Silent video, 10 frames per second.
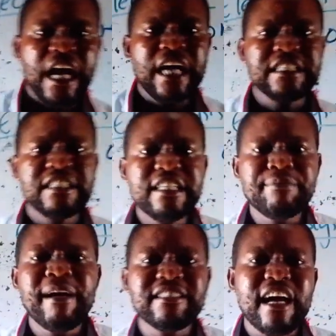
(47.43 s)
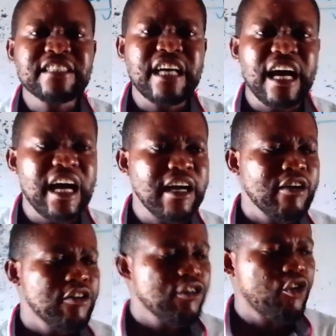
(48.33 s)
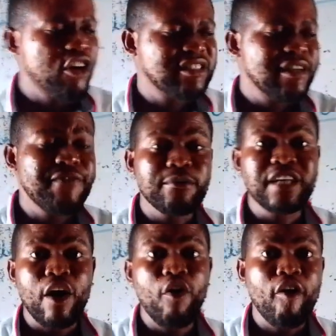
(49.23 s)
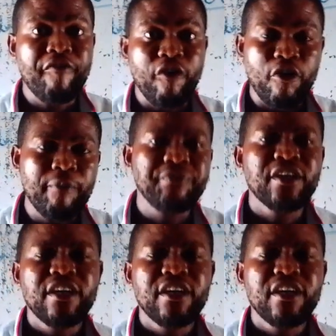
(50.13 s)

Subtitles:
And since metals are gotten from their ore form,